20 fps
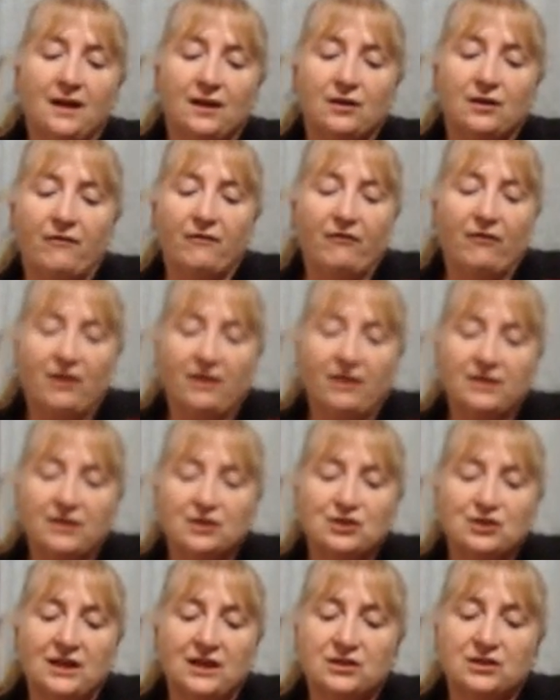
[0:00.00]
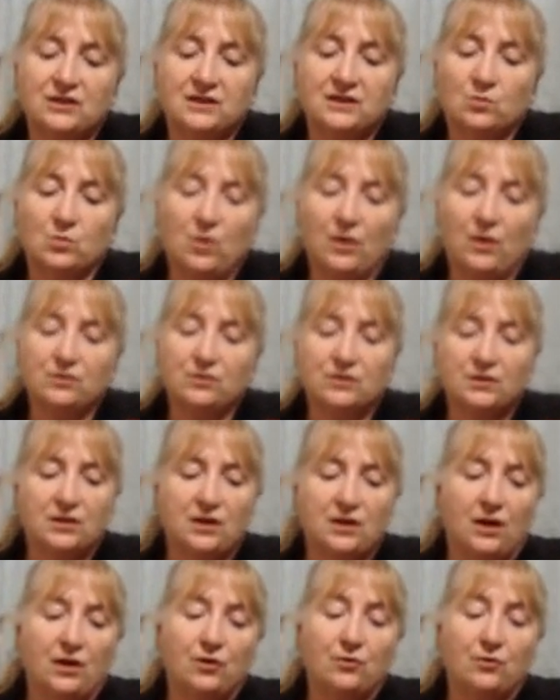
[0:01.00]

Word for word: you find the judges won't go